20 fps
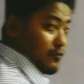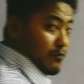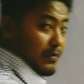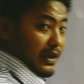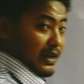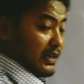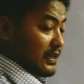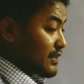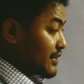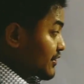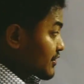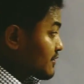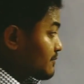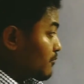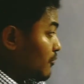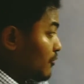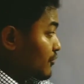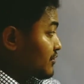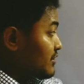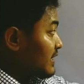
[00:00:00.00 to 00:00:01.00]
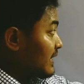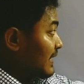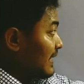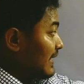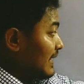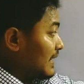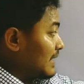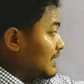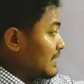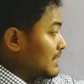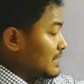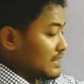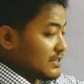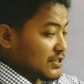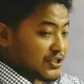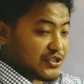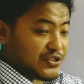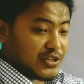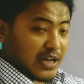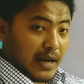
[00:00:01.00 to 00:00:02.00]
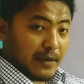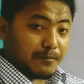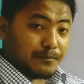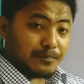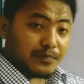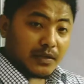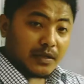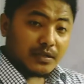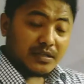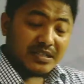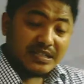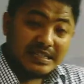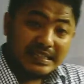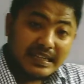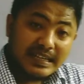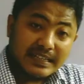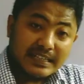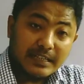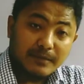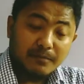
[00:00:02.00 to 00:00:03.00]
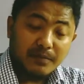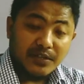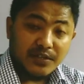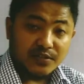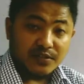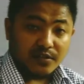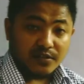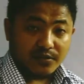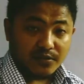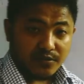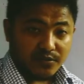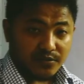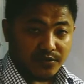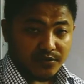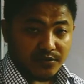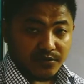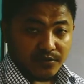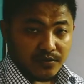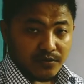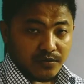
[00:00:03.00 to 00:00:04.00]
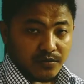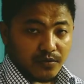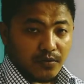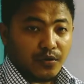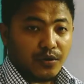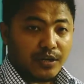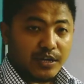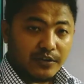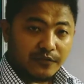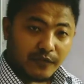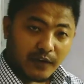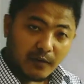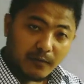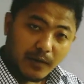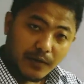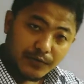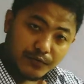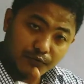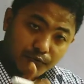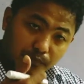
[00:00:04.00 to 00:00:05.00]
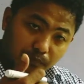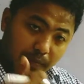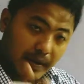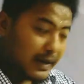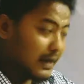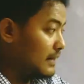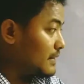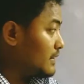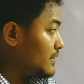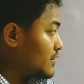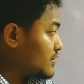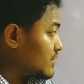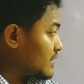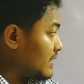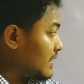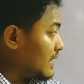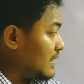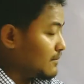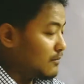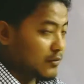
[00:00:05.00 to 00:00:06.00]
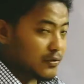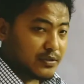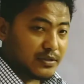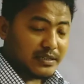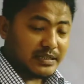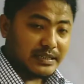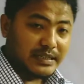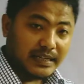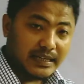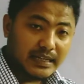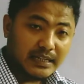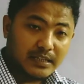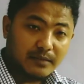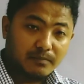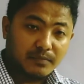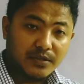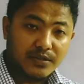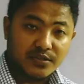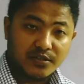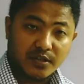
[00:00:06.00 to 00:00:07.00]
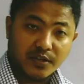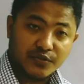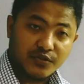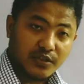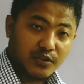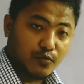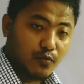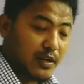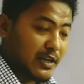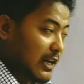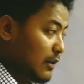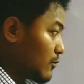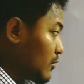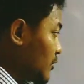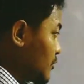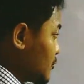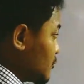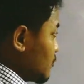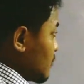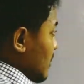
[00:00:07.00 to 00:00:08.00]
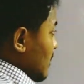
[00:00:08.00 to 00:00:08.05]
make this body A this time negatively charged, or if I want to make this A body negatively charged, then what I will do?